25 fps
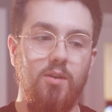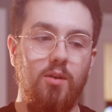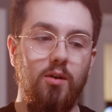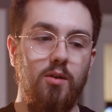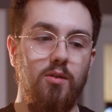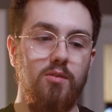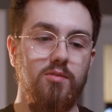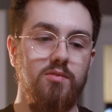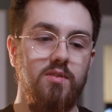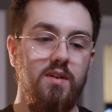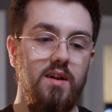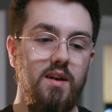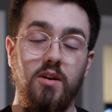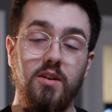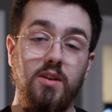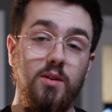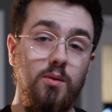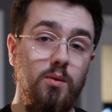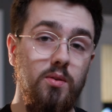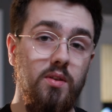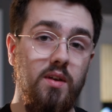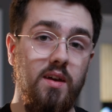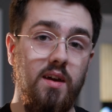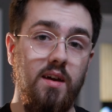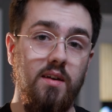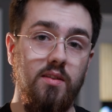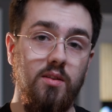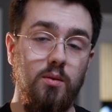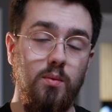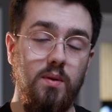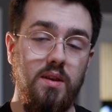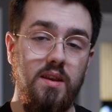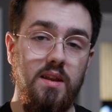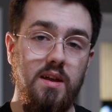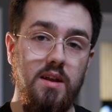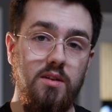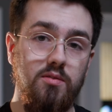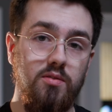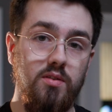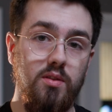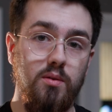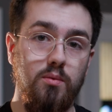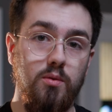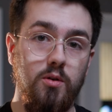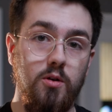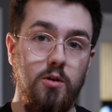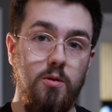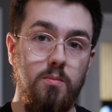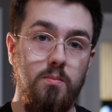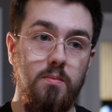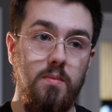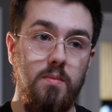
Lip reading: of finding all the kit that we need for the room,